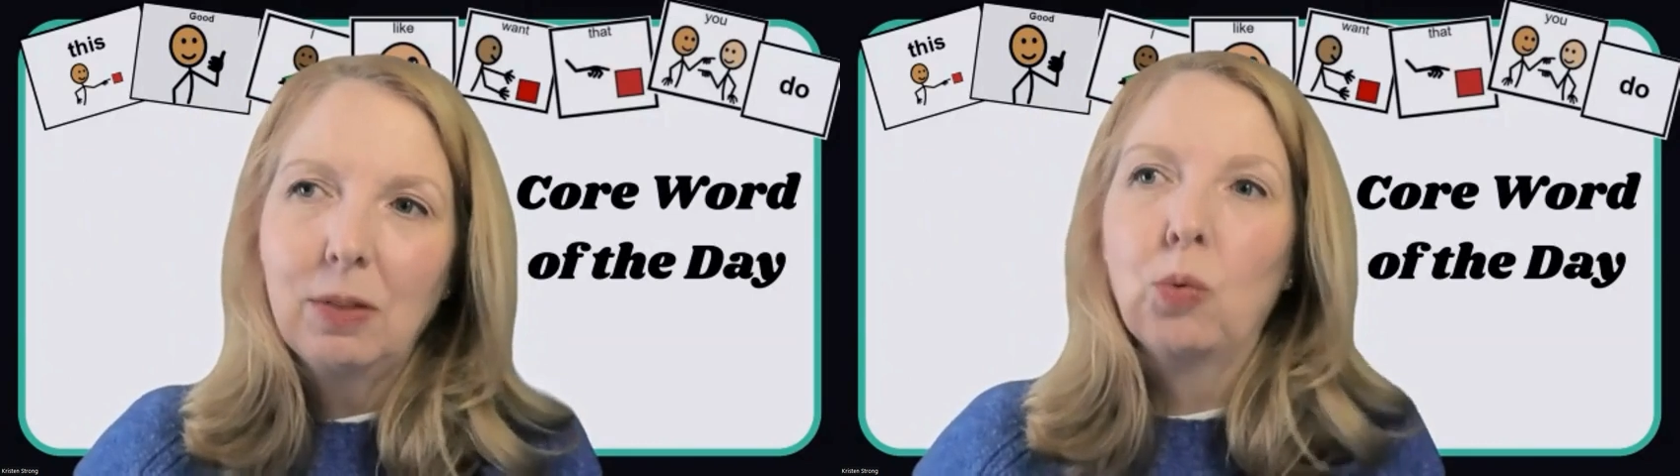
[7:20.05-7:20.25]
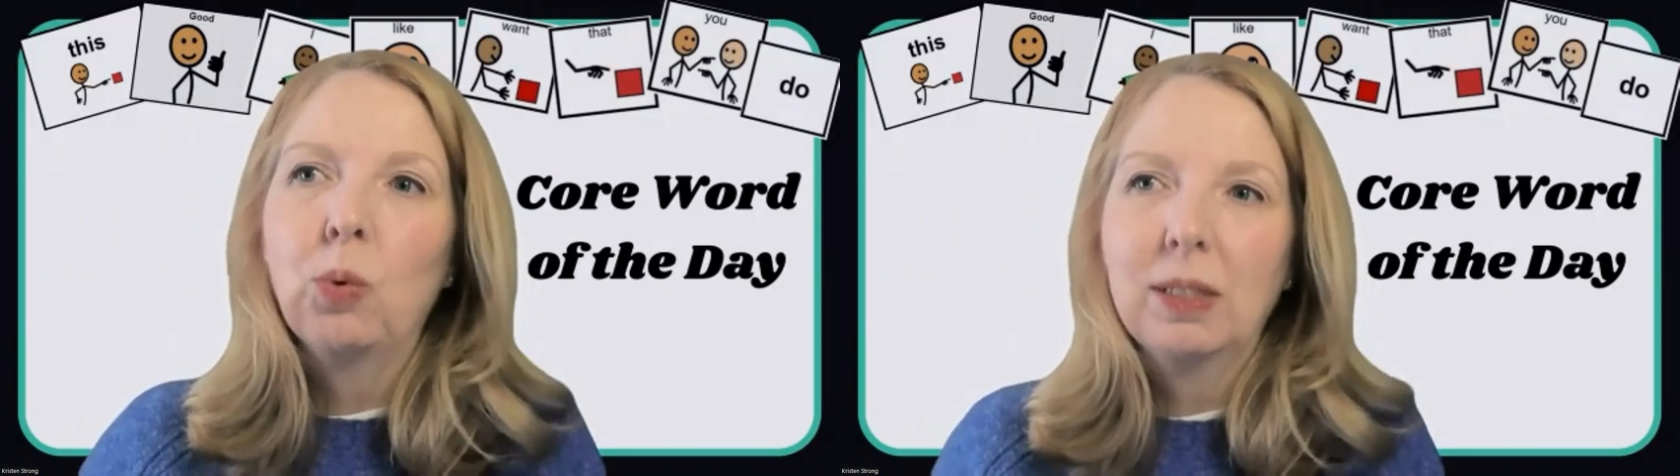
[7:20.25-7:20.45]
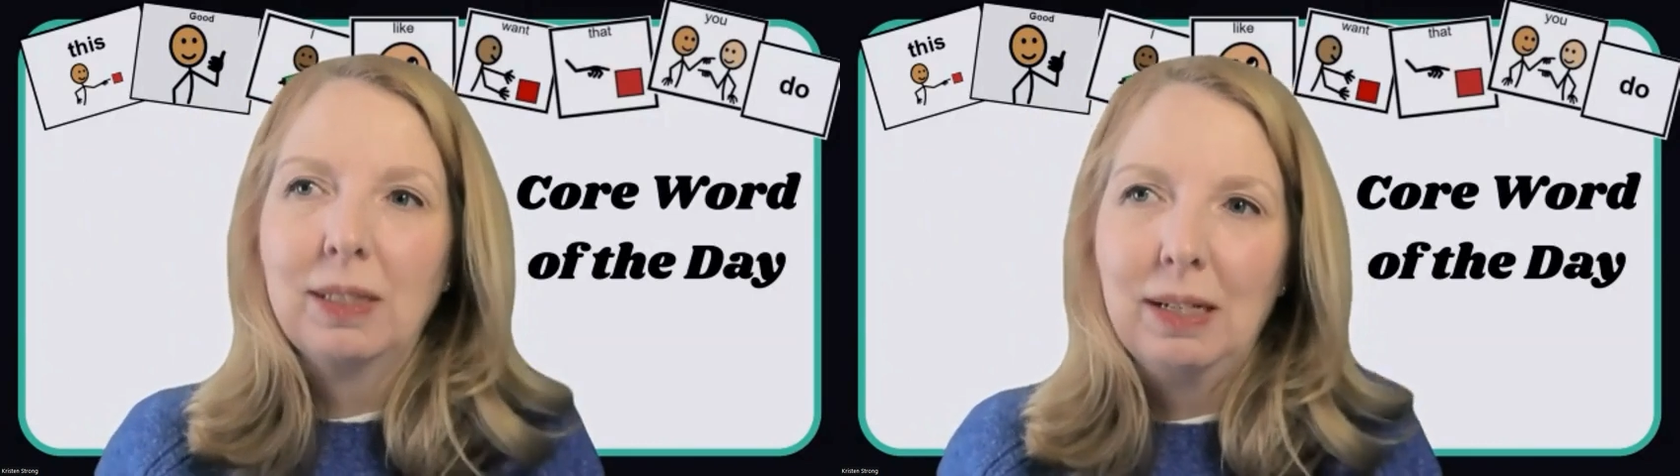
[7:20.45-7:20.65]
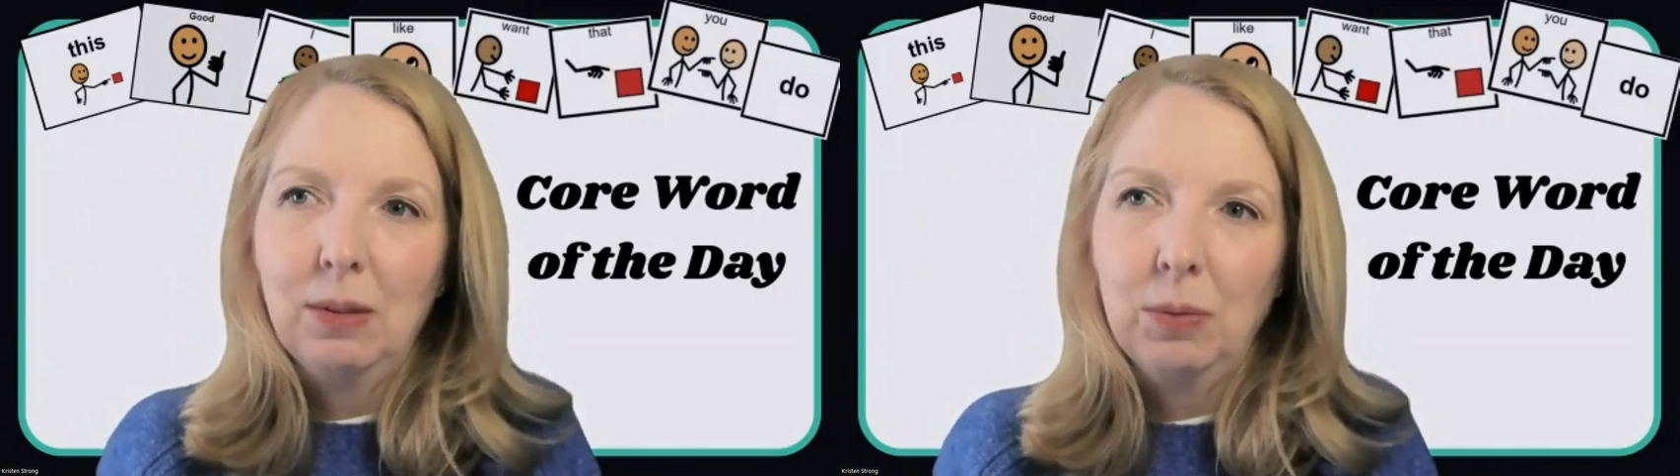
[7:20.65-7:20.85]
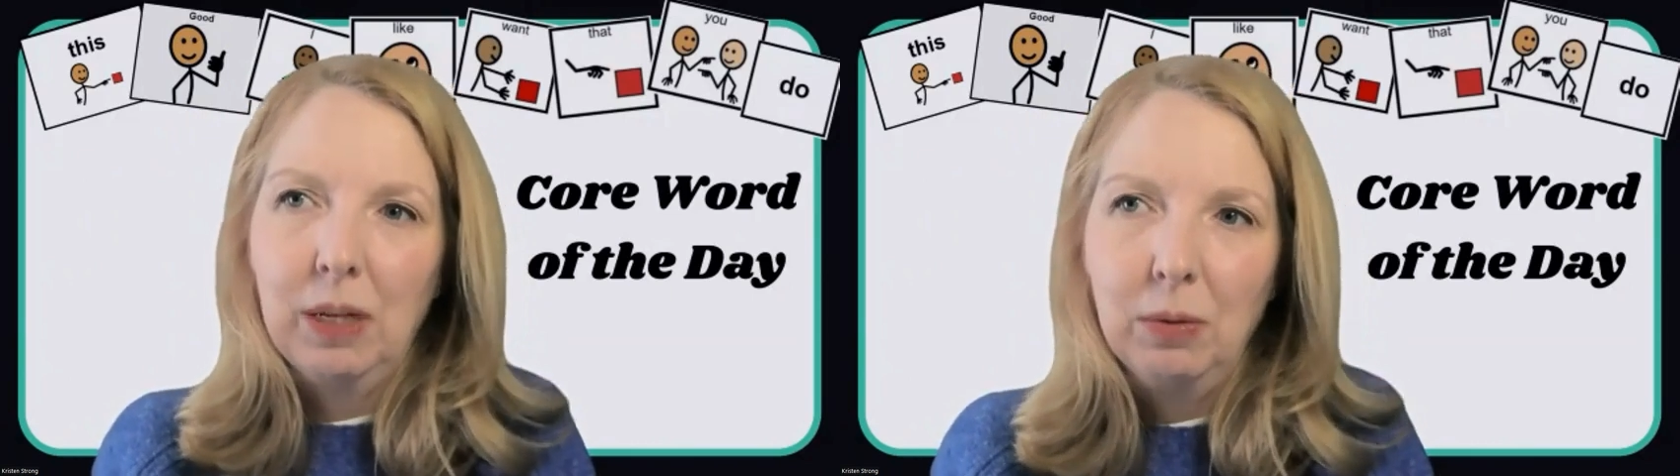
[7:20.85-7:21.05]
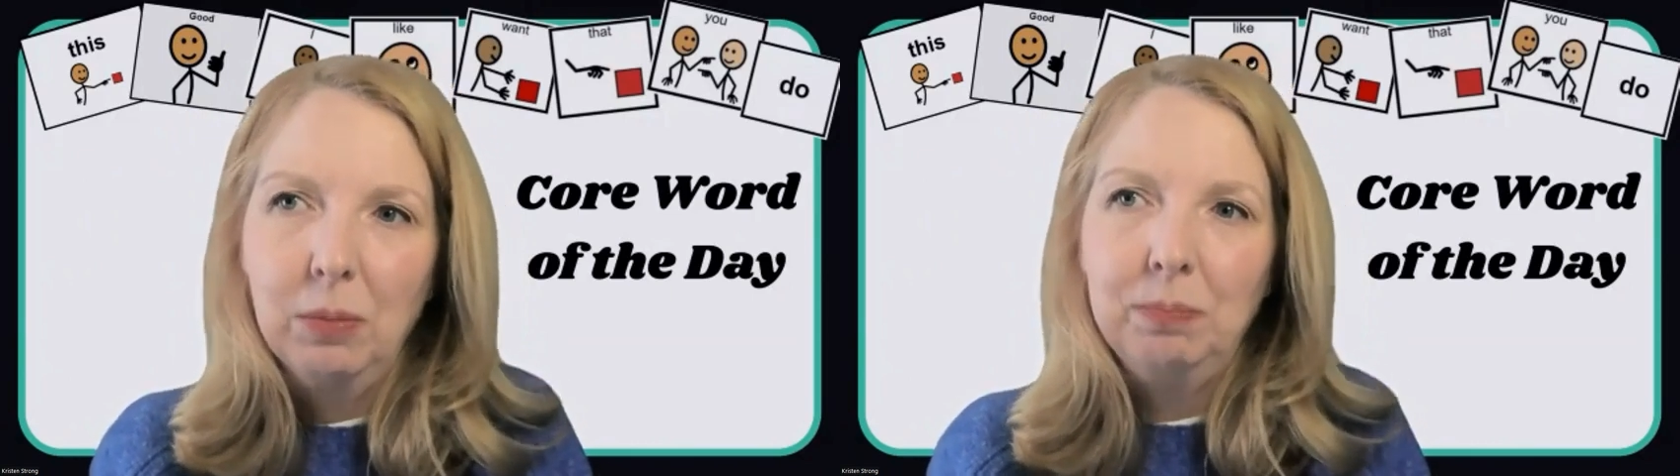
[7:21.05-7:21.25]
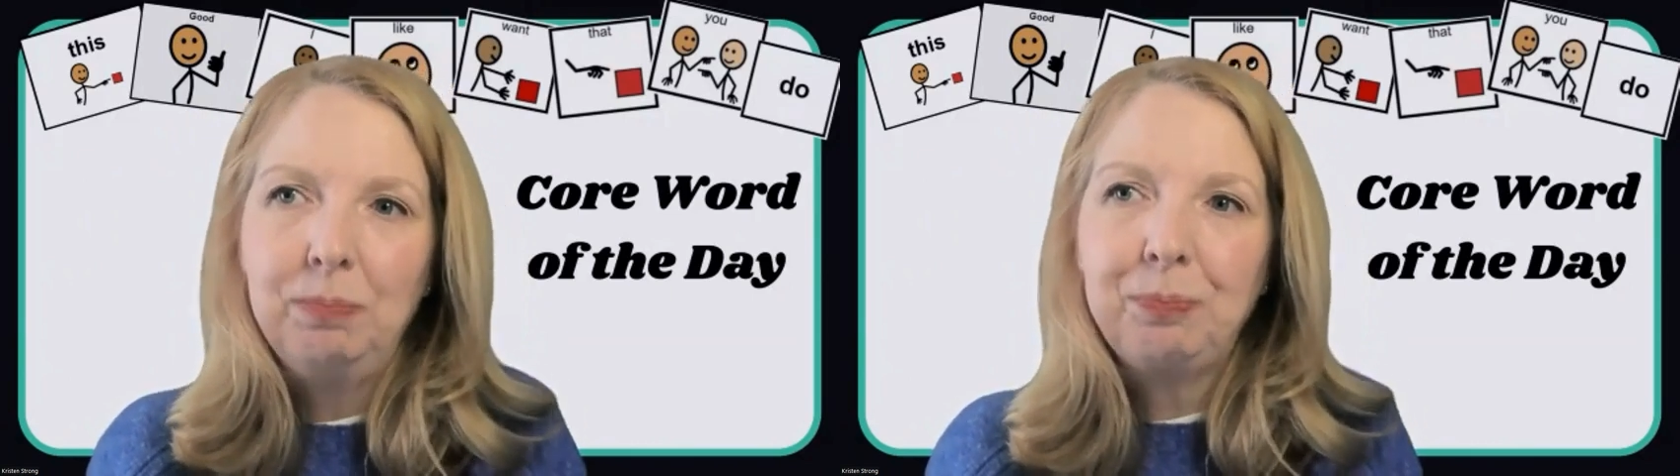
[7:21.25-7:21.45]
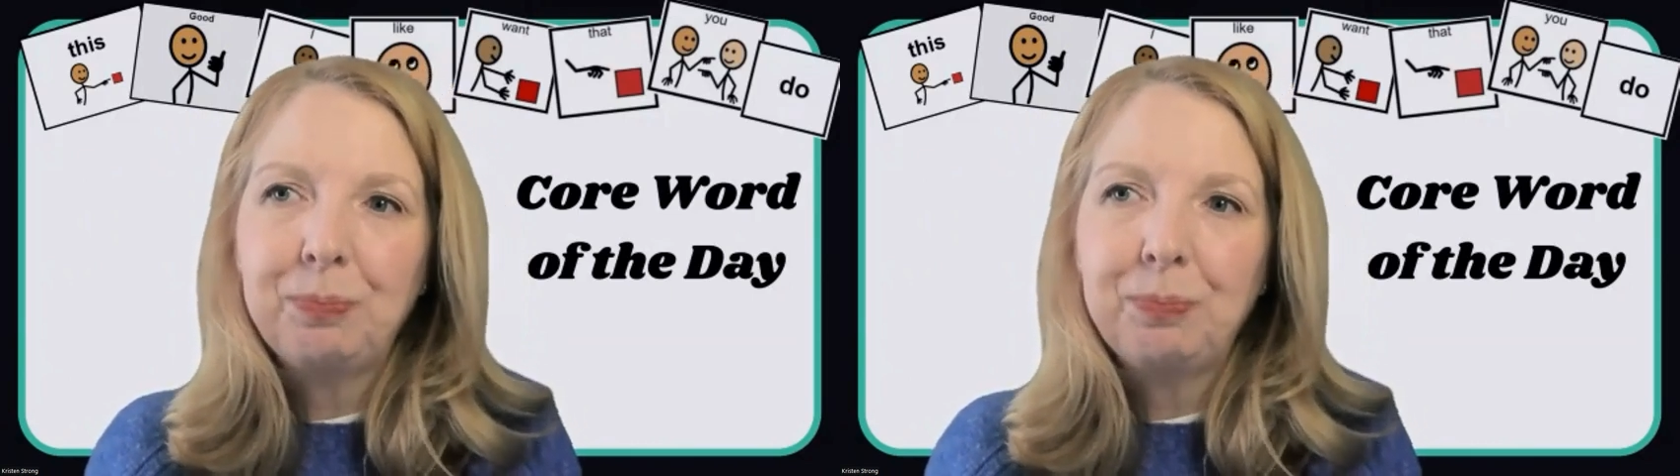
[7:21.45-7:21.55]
to the words they don't know.